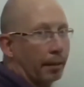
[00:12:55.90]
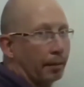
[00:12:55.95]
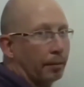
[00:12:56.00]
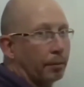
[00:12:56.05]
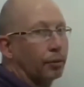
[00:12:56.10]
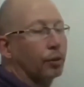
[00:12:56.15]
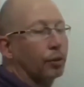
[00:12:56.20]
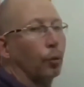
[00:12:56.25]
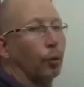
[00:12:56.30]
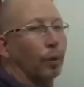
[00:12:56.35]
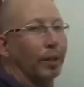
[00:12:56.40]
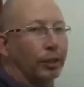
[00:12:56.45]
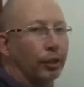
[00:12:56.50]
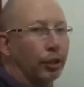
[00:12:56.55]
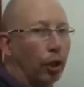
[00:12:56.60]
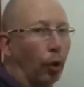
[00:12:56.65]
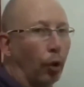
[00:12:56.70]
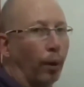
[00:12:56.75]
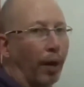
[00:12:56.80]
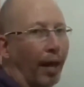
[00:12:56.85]
So we
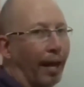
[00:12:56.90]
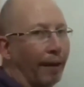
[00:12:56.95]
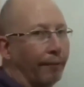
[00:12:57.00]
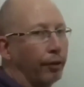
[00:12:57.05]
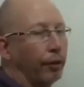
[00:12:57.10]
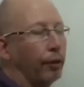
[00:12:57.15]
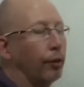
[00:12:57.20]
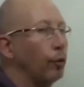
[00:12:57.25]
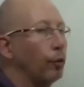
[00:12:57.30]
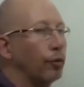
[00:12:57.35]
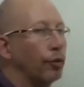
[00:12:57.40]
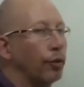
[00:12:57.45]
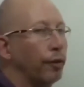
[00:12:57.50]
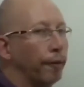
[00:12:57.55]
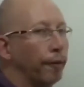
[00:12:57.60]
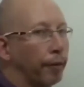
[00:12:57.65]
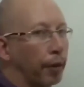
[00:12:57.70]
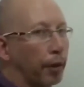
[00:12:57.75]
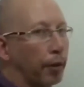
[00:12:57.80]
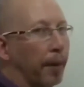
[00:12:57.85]
don't have to
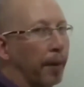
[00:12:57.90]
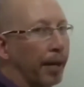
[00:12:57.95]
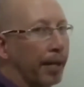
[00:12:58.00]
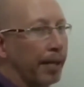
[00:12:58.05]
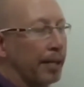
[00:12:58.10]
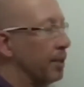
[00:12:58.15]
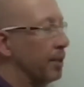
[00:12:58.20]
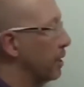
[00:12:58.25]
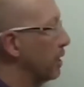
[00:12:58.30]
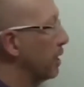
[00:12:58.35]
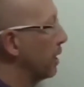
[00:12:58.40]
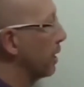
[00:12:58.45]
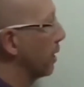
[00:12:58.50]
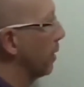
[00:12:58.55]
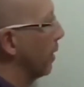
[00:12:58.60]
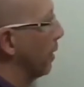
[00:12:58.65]
use the verb ing,